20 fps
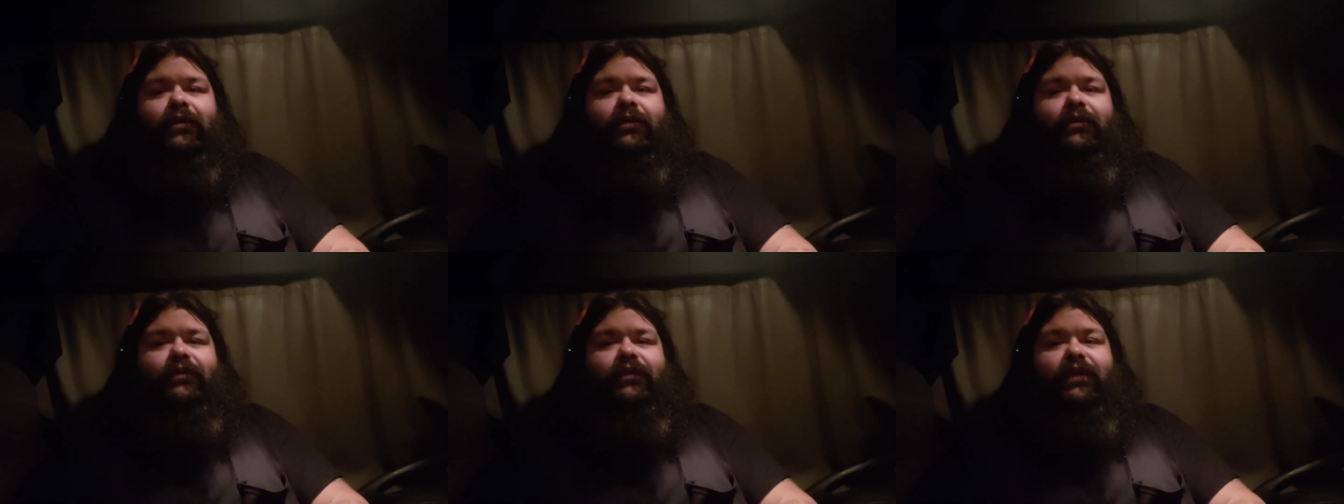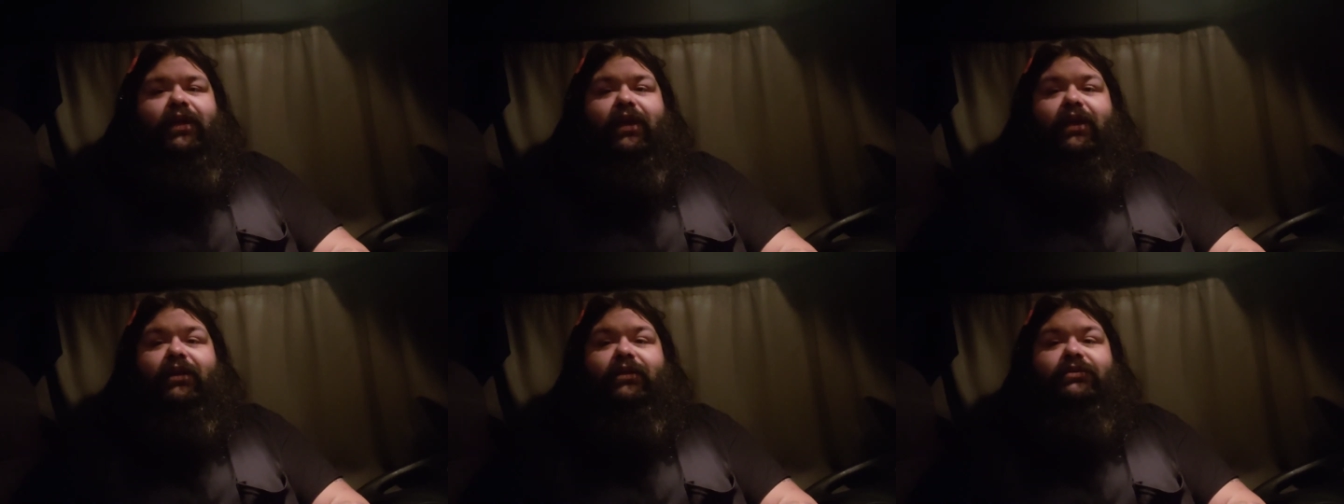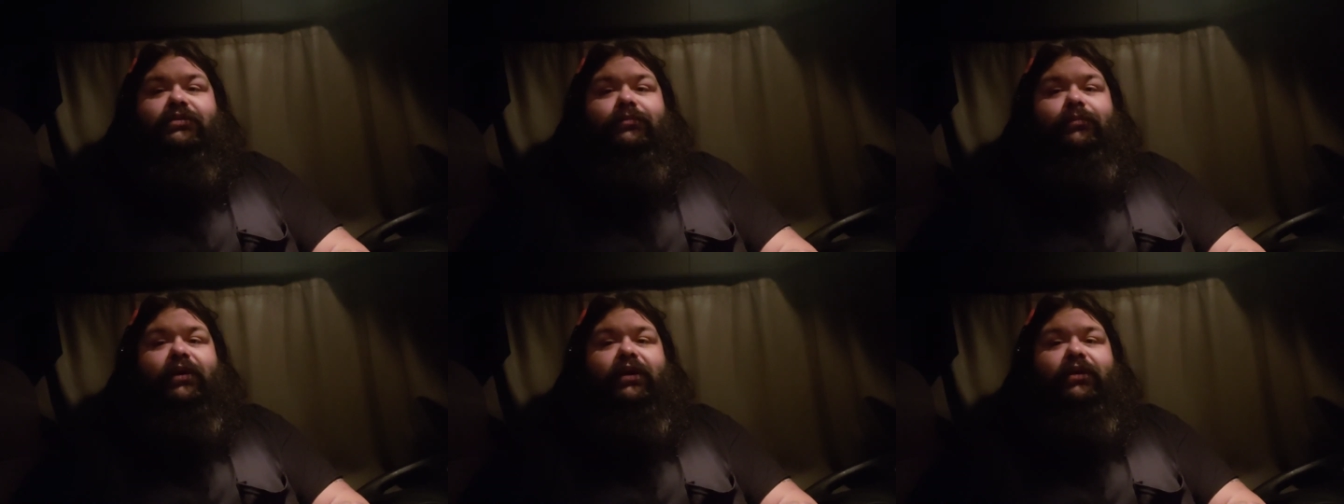The can of
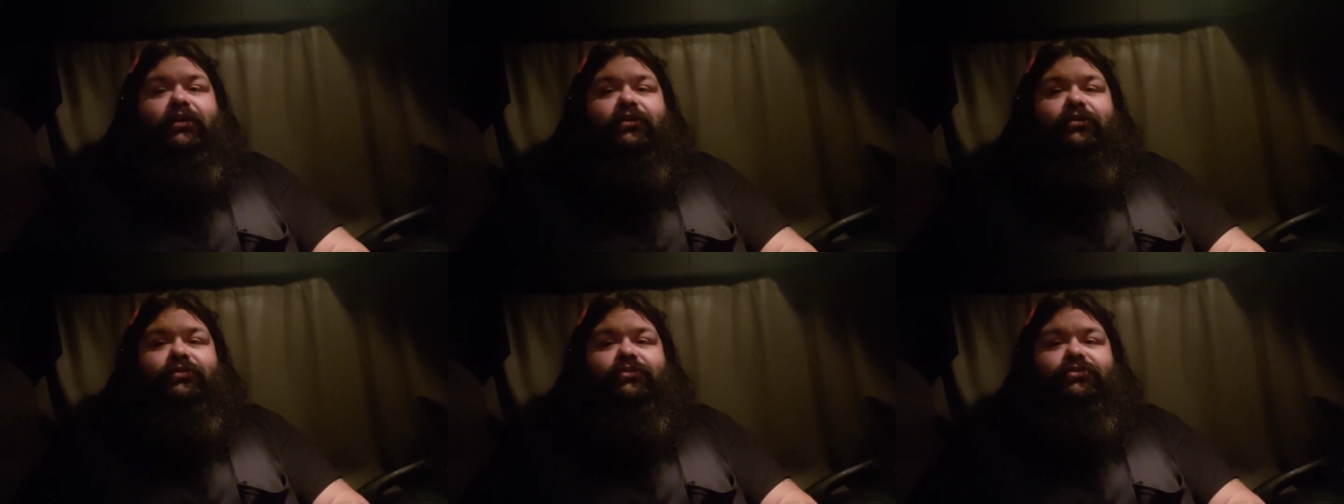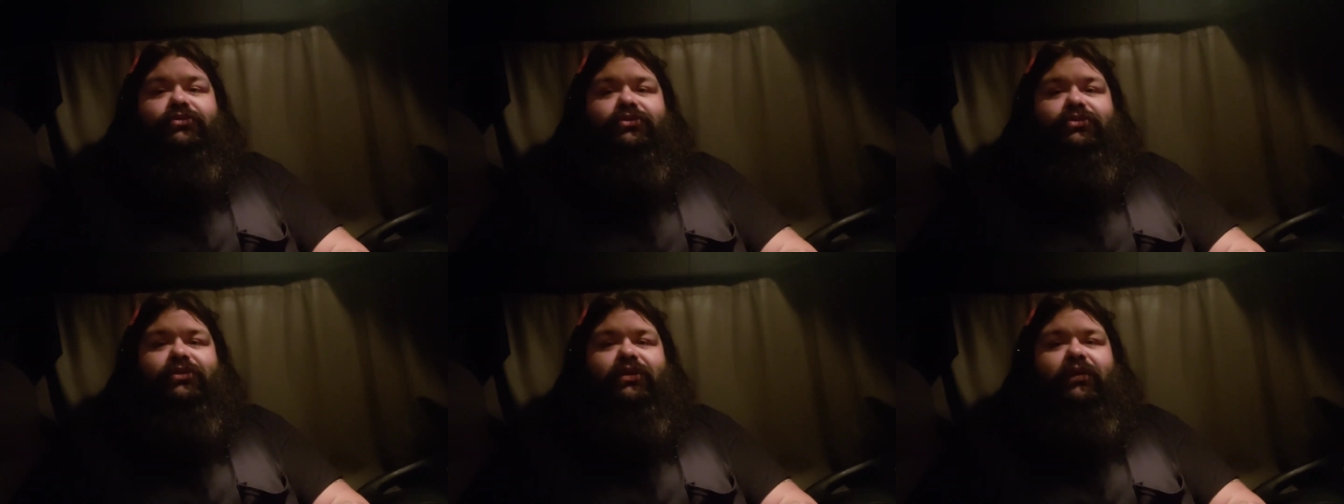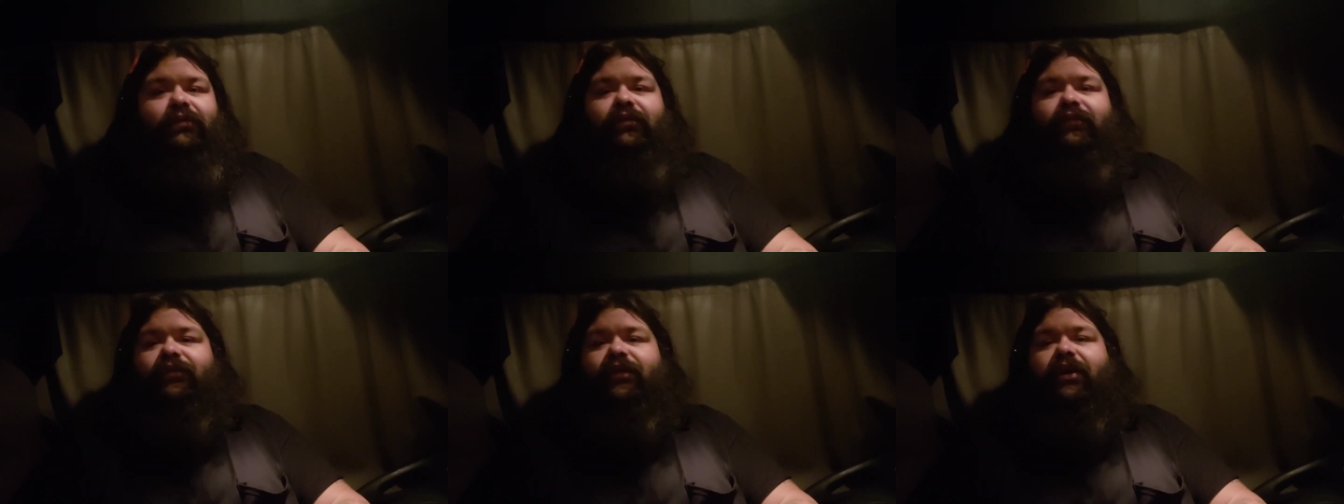tomatoes,
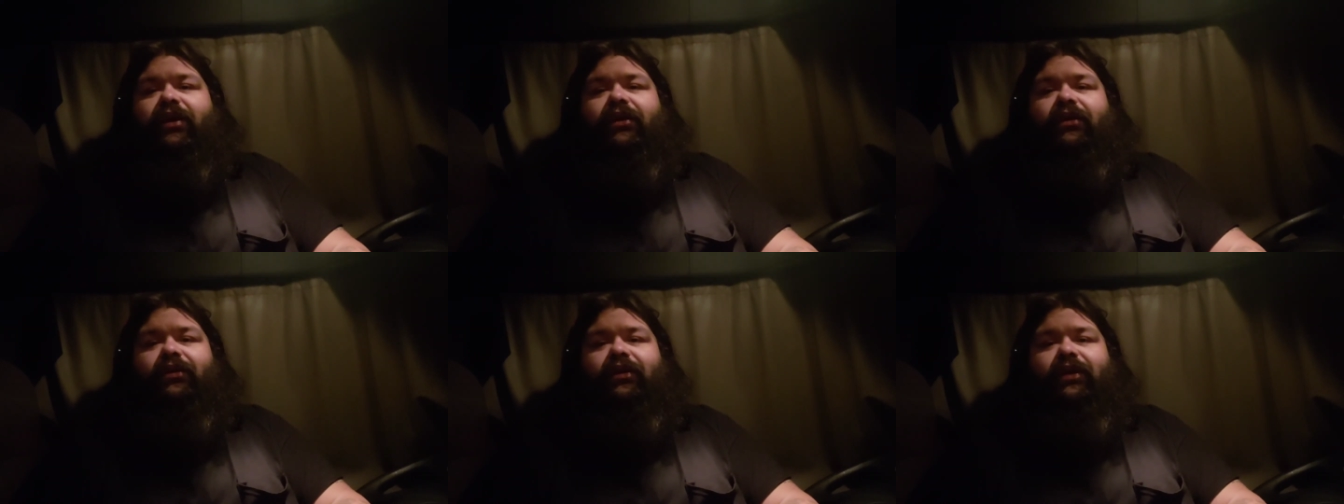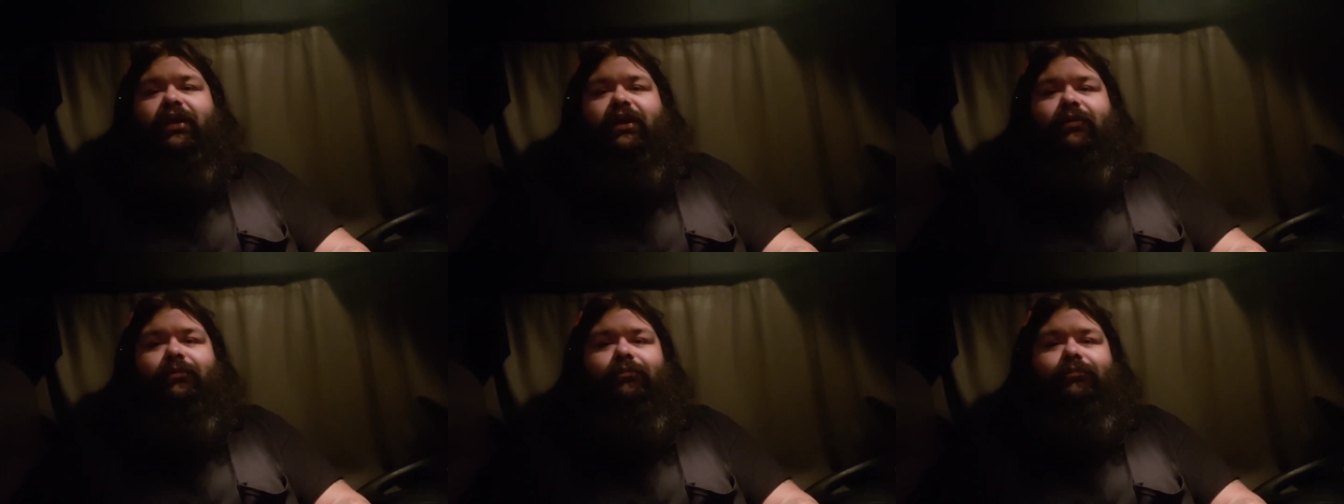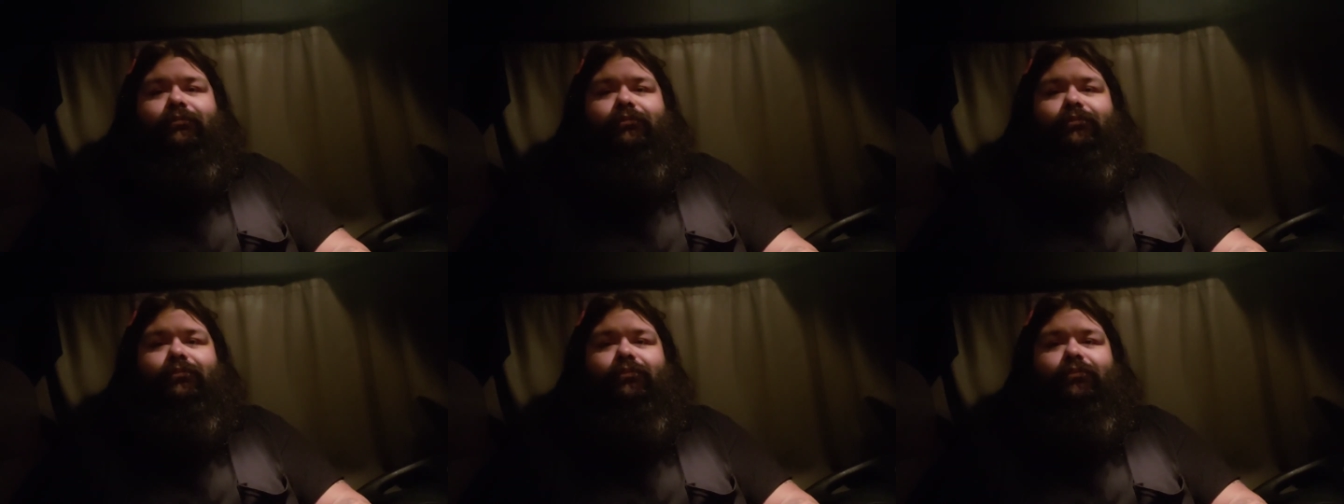even if I could get them